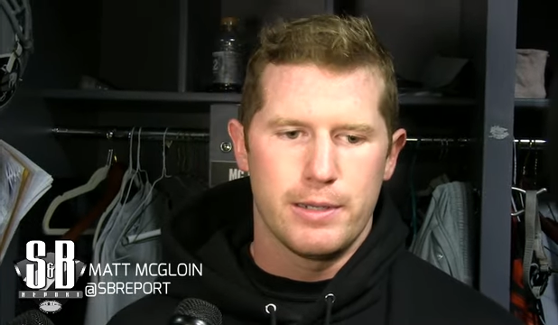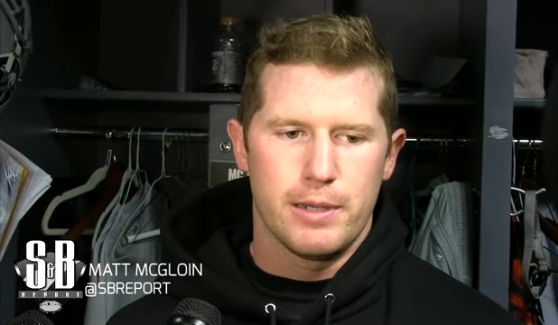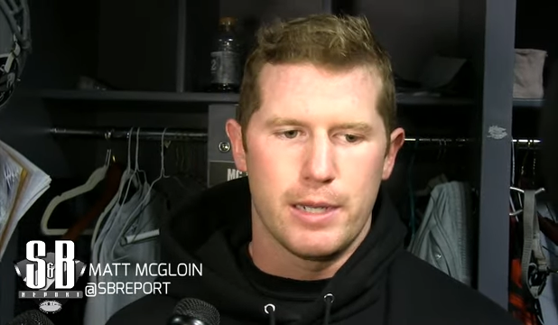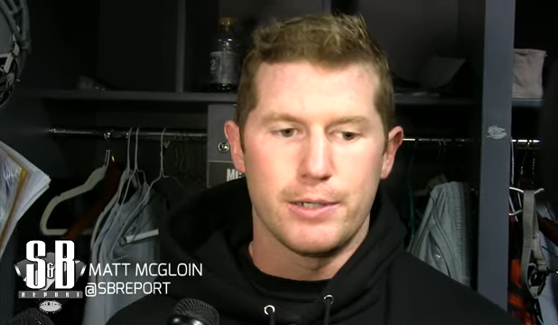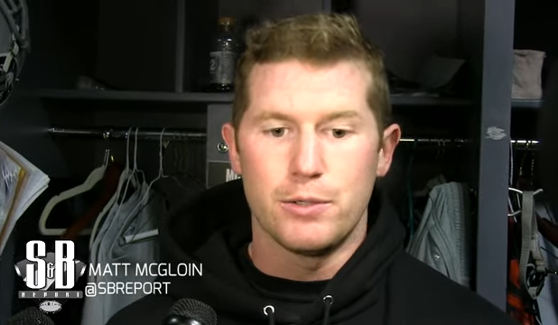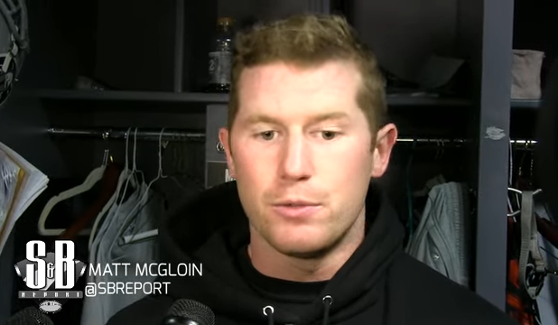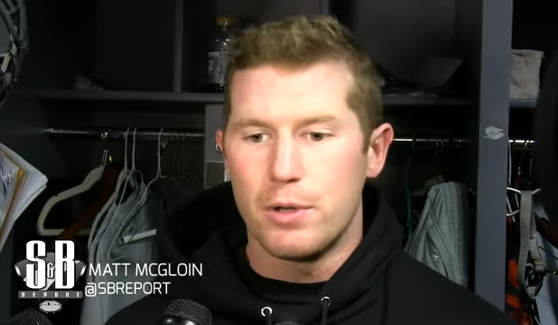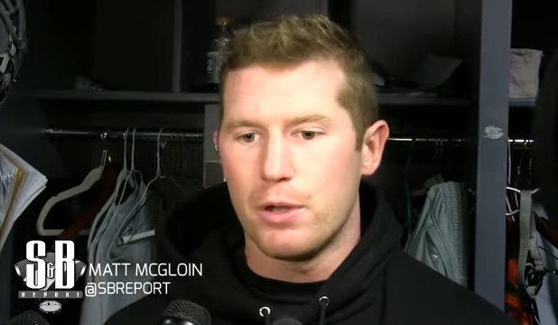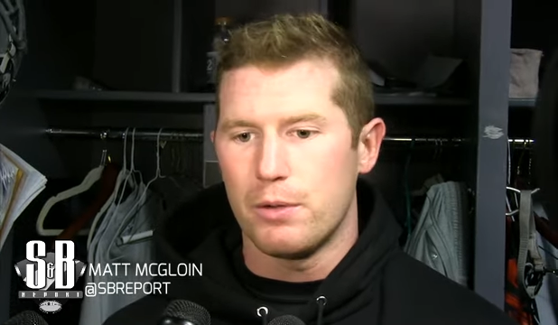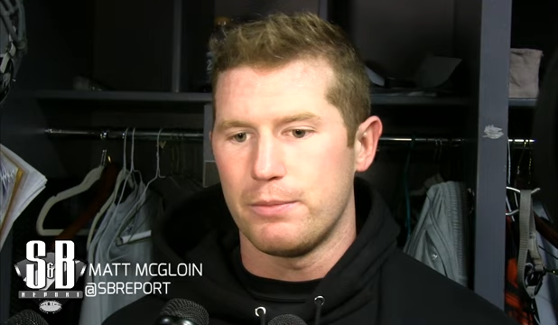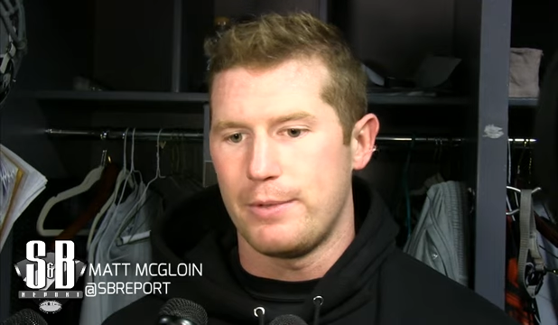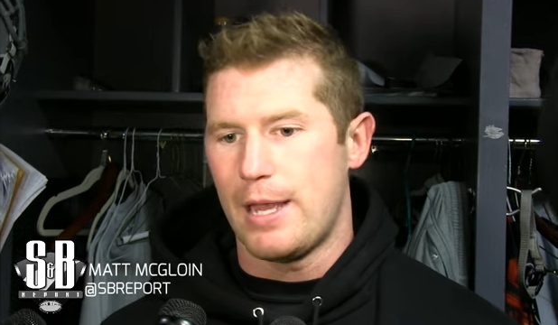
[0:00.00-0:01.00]
I do
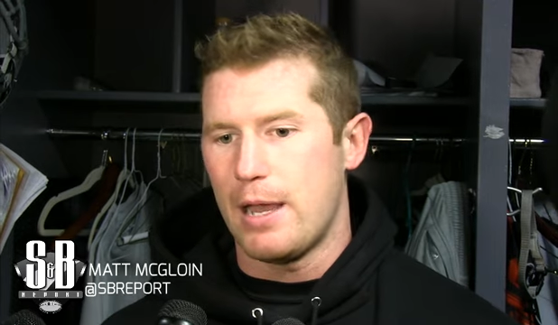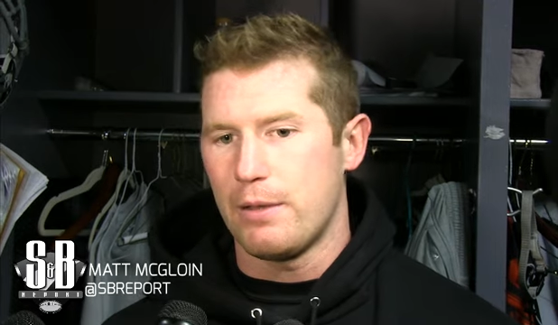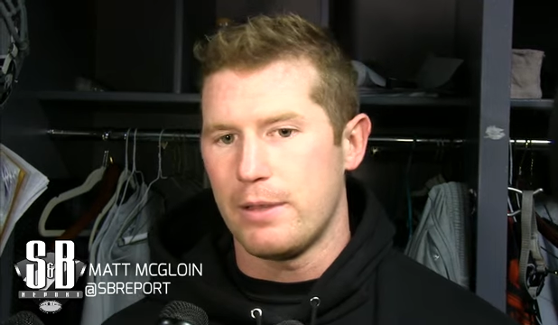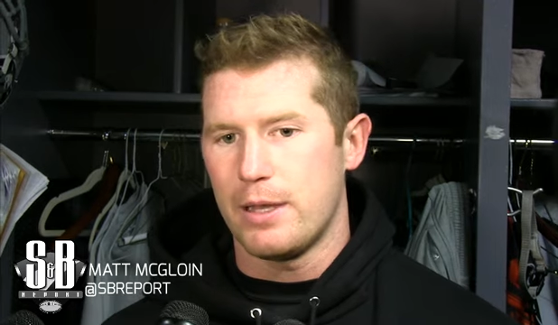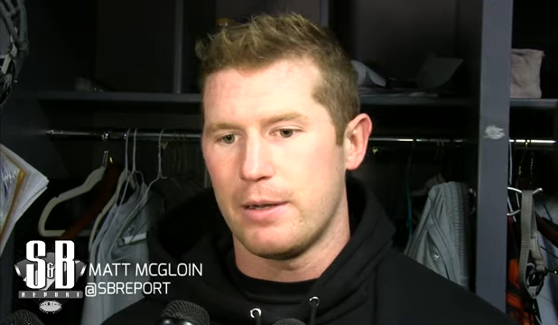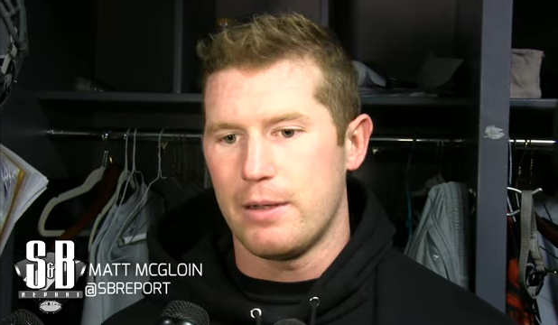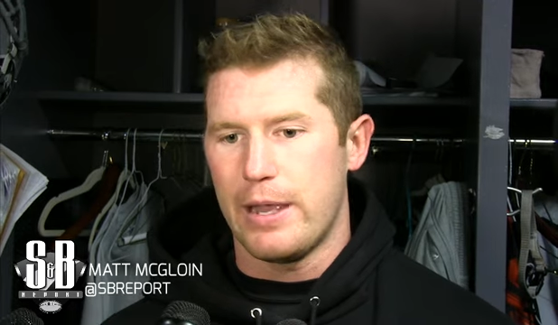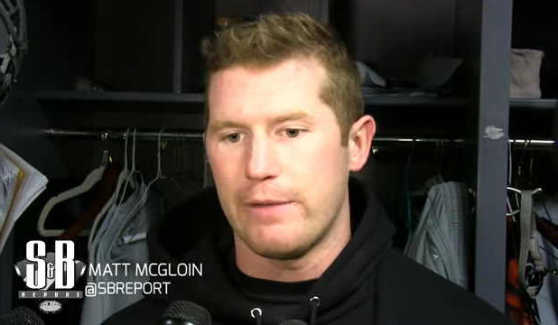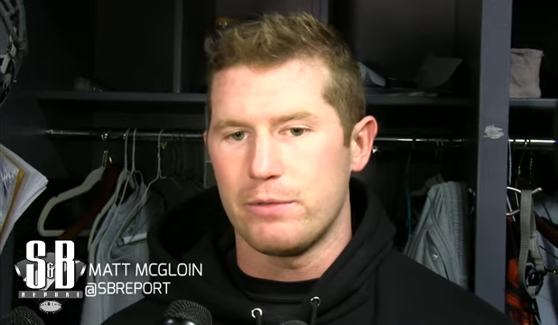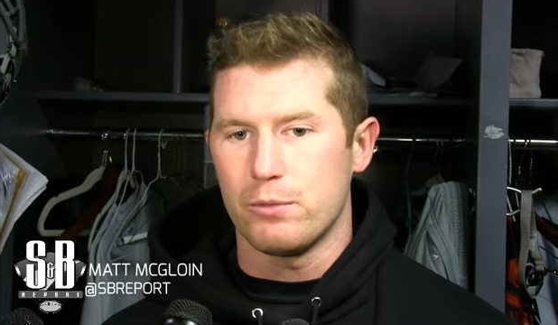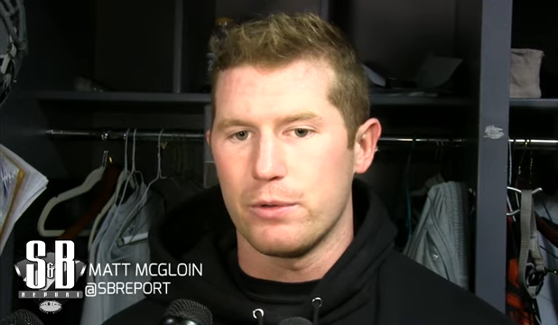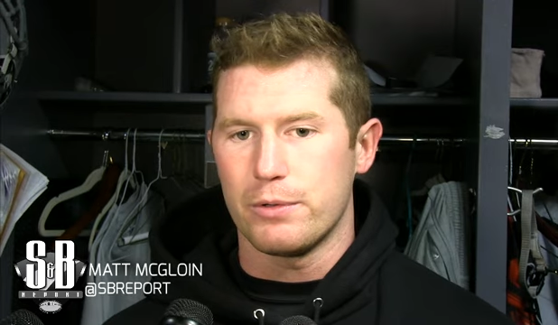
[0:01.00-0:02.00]
know now that I
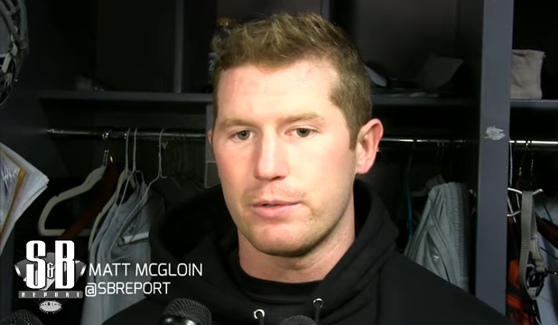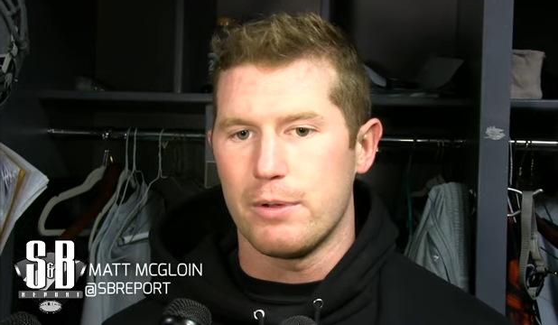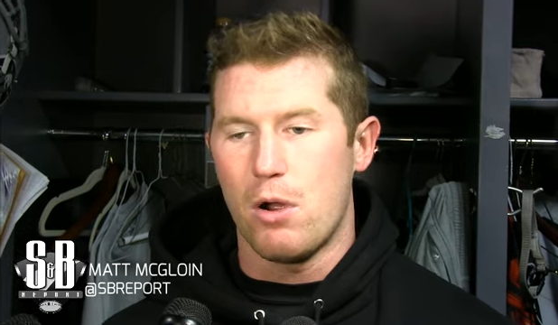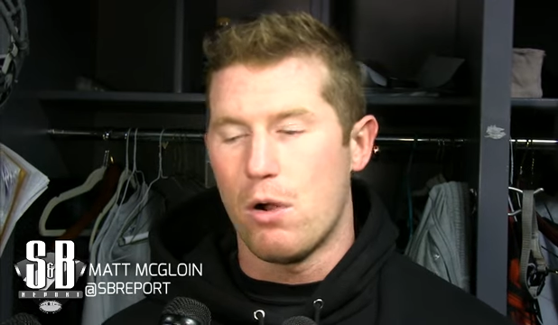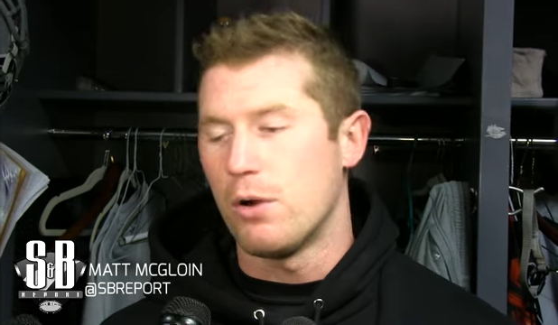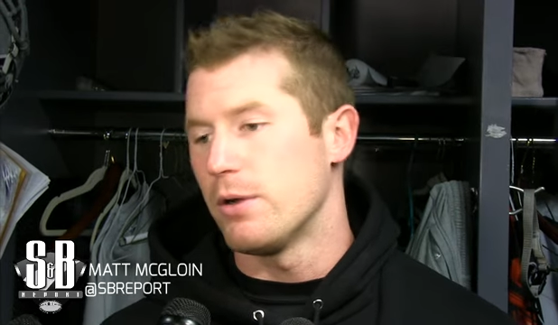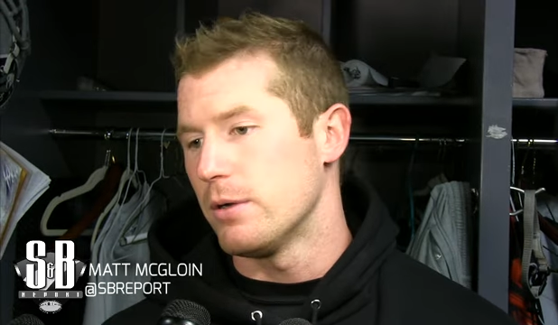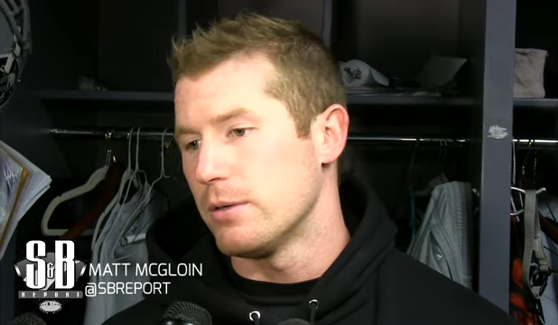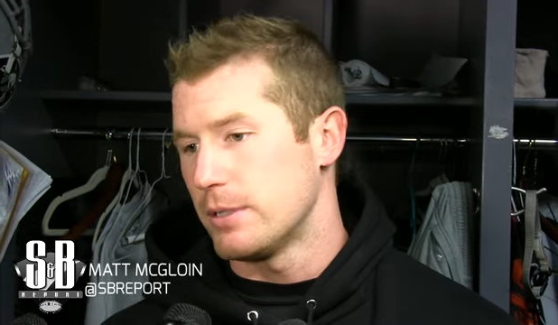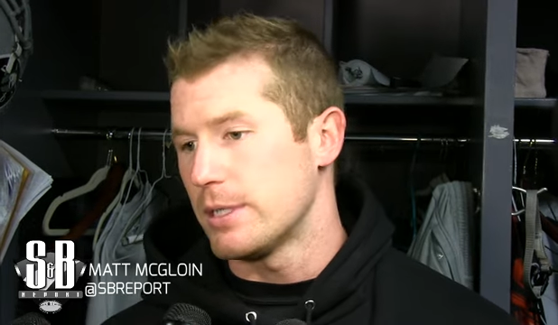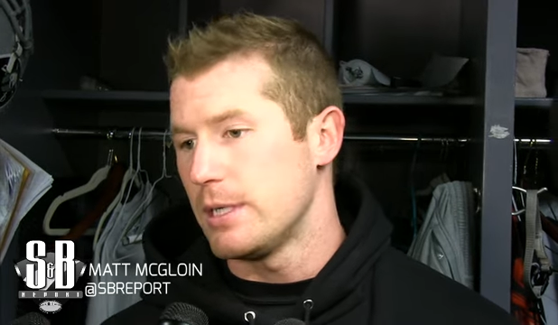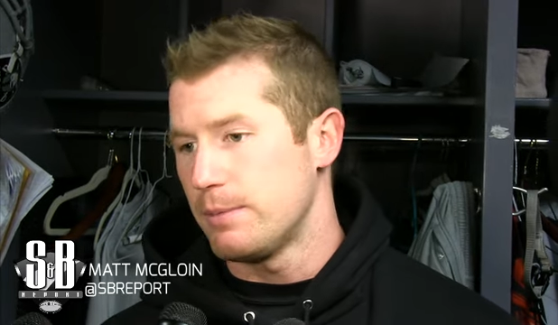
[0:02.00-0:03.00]
have to work
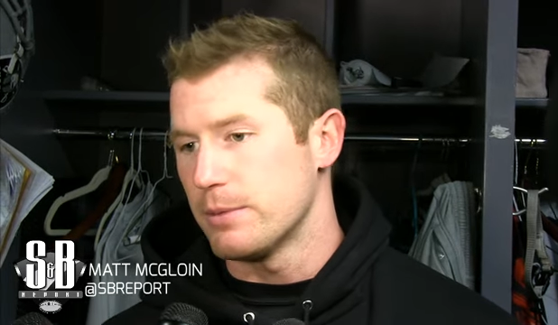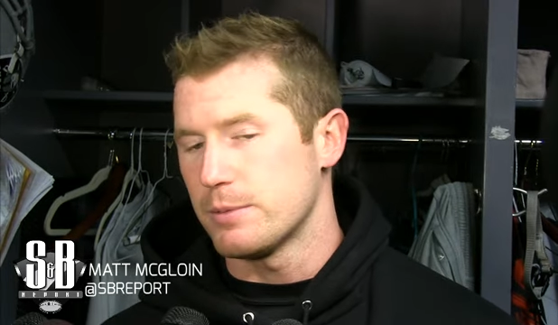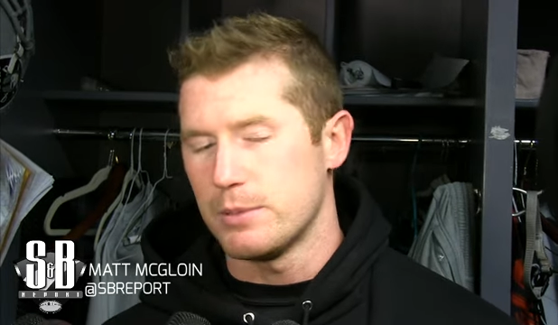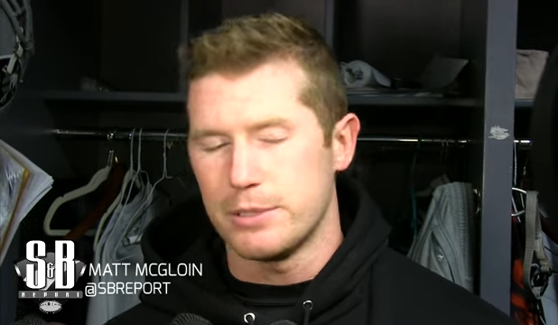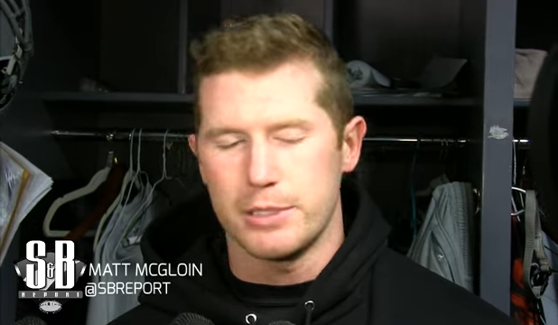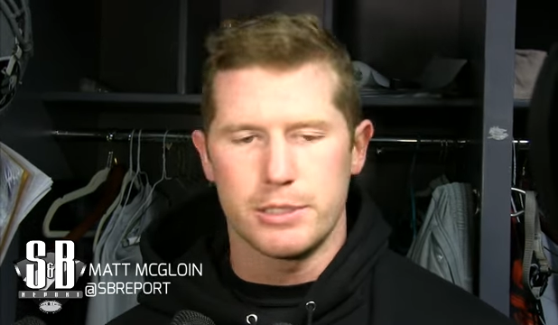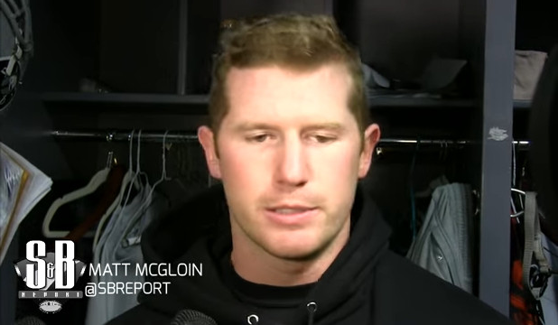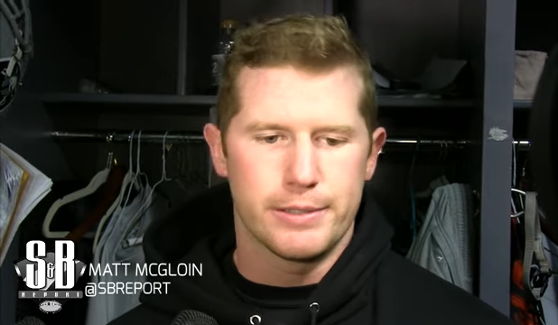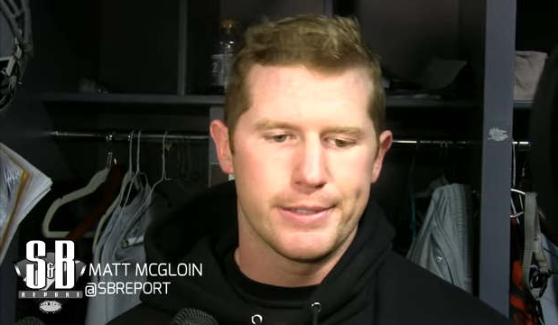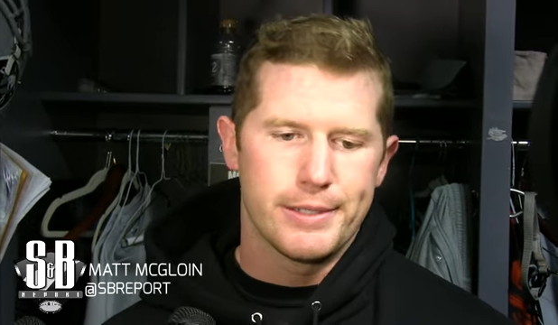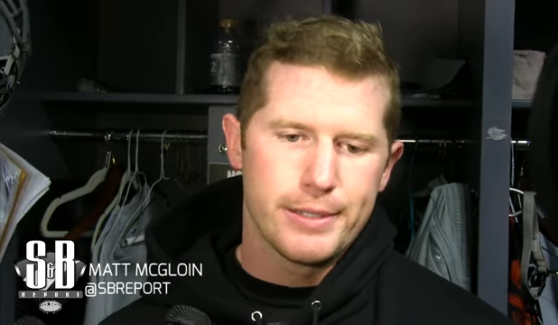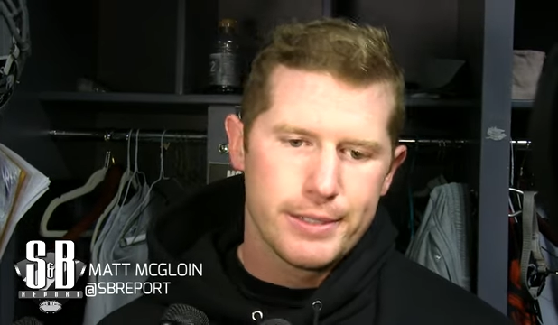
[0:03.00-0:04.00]
harder to keep this position.